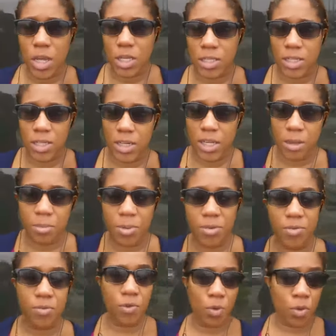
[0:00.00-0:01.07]
today
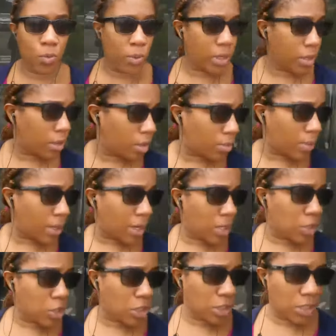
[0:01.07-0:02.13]
before we
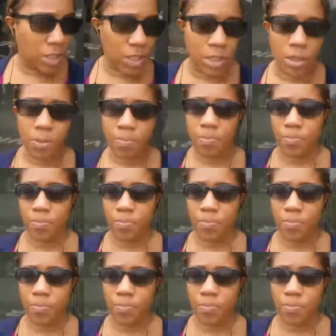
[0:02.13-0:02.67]
actually